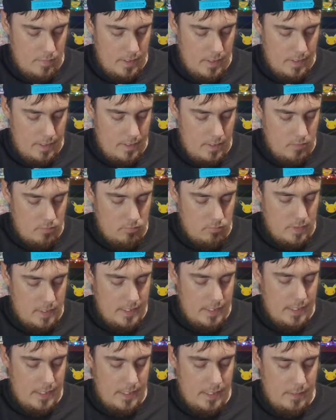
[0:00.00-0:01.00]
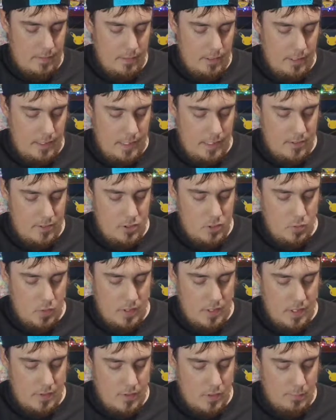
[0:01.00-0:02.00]
All right. Get
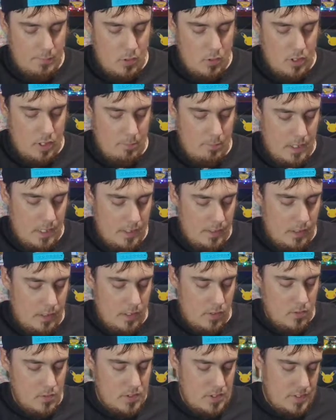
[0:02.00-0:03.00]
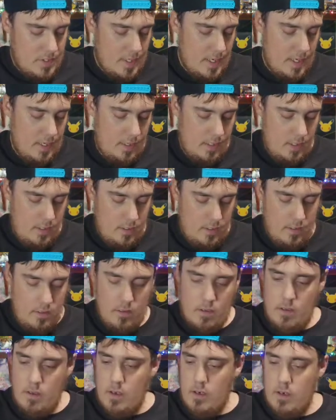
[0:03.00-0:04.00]
into another Pokemon Go set
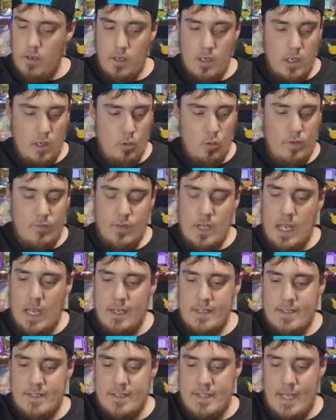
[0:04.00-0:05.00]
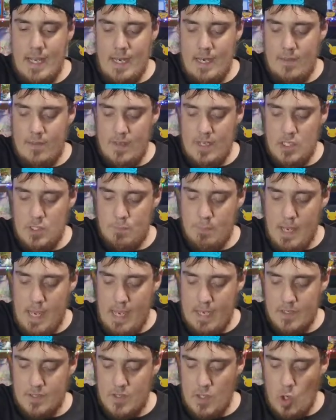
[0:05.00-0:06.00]
here. We've got 10 of these
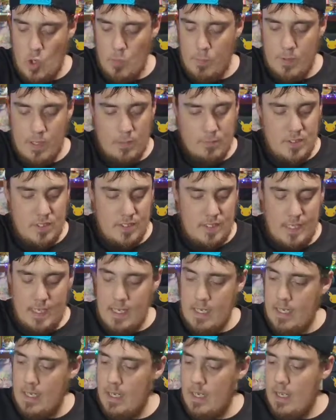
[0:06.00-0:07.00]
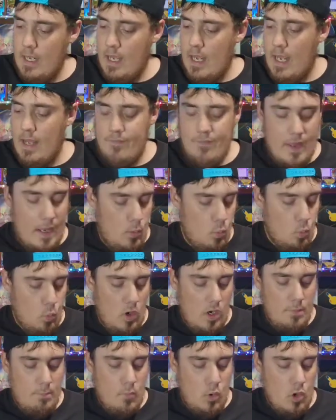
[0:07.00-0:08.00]
packs to open up today. And then
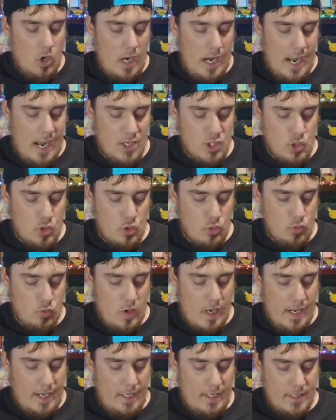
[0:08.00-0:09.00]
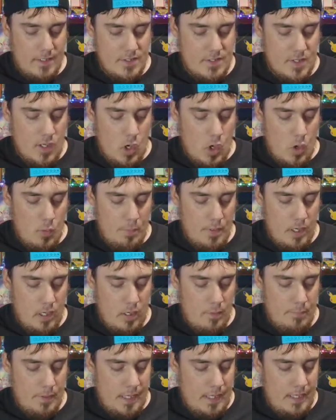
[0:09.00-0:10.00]
one more Astral Radiance to open
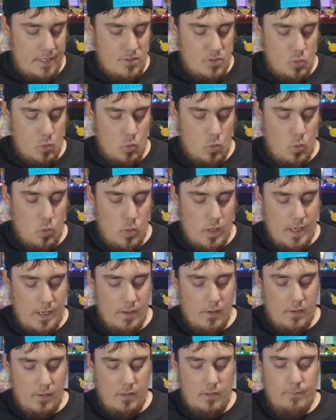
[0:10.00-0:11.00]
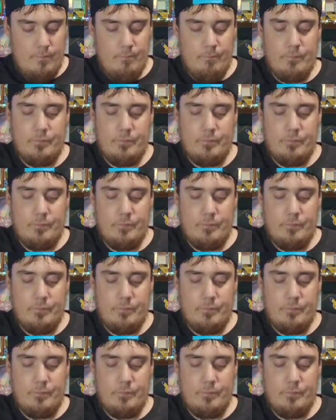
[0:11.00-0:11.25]
up as well.